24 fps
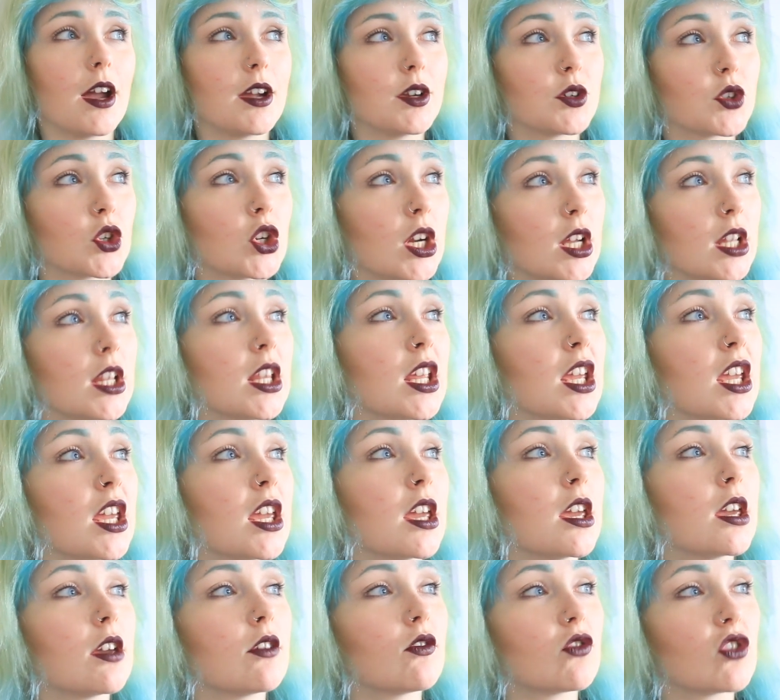
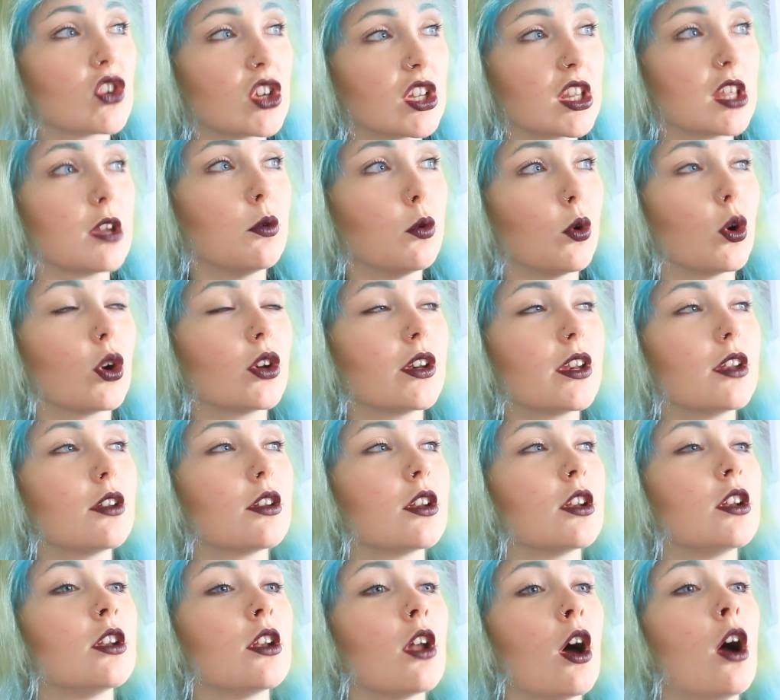really, really want you
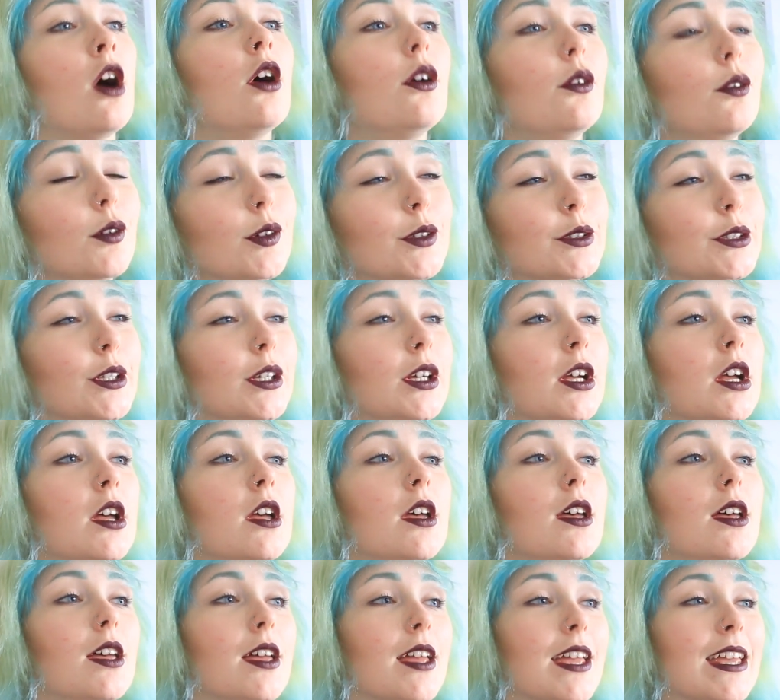to know.
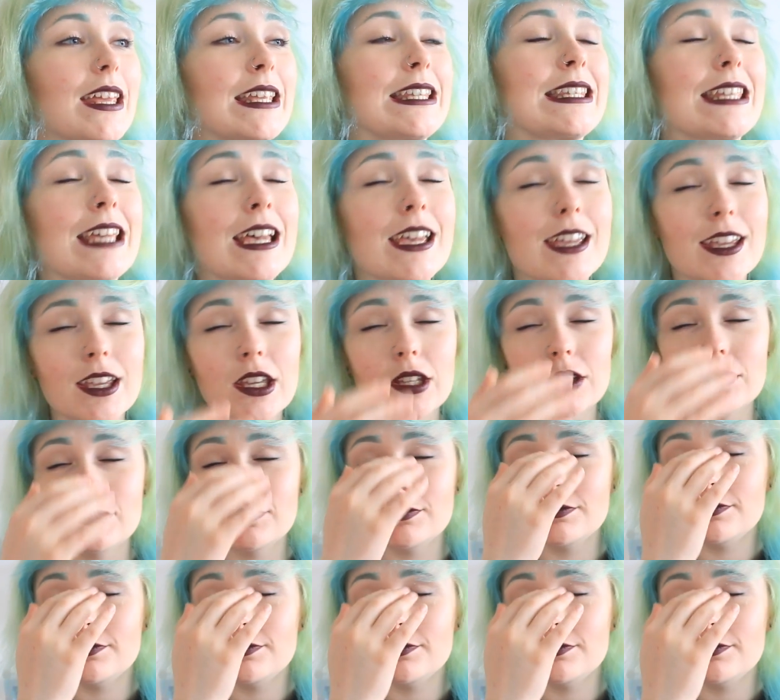It's like,